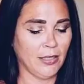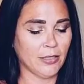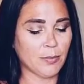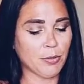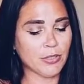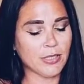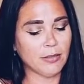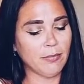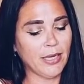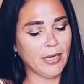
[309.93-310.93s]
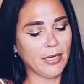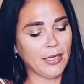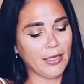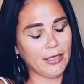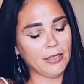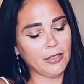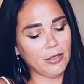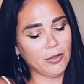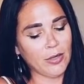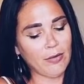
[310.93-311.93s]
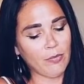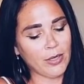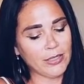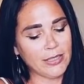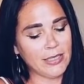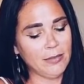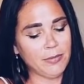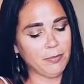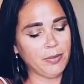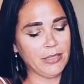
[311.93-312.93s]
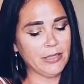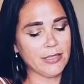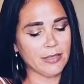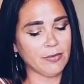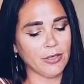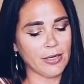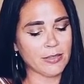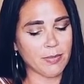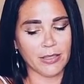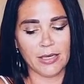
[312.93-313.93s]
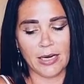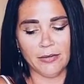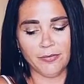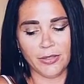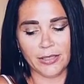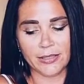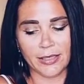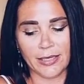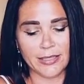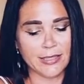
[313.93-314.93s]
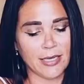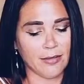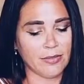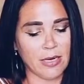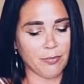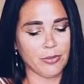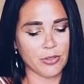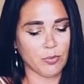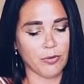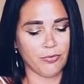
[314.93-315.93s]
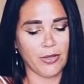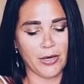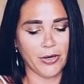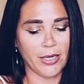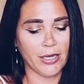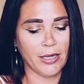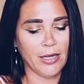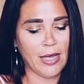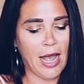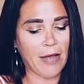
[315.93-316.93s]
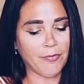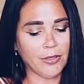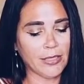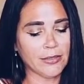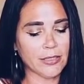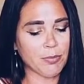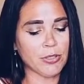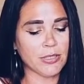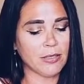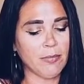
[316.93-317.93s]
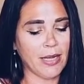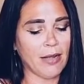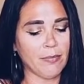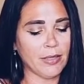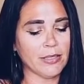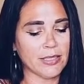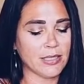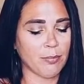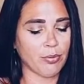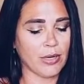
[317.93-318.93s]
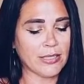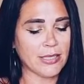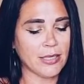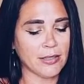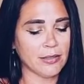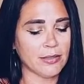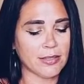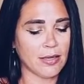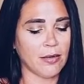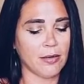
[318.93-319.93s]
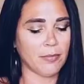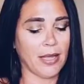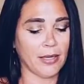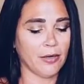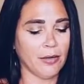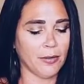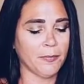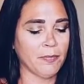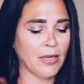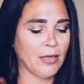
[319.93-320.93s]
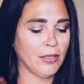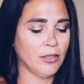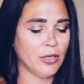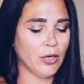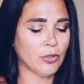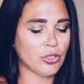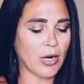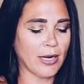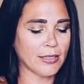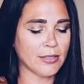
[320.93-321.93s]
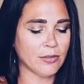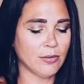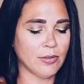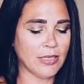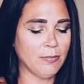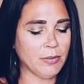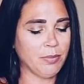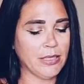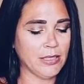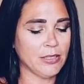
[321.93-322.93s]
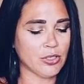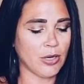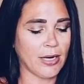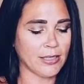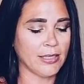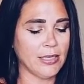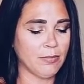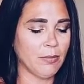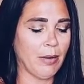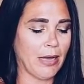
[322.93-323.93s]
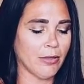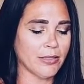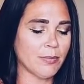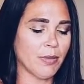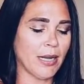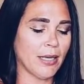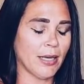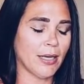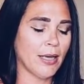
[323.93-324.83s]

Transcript: This person may, you know, have wanted to keep the peace if there has been conflict. Like I said, if tempers were flaring. I feel like this person may have been suppressing some anger you know, trying to keep the peace, trying to keep the balance, but at, eh,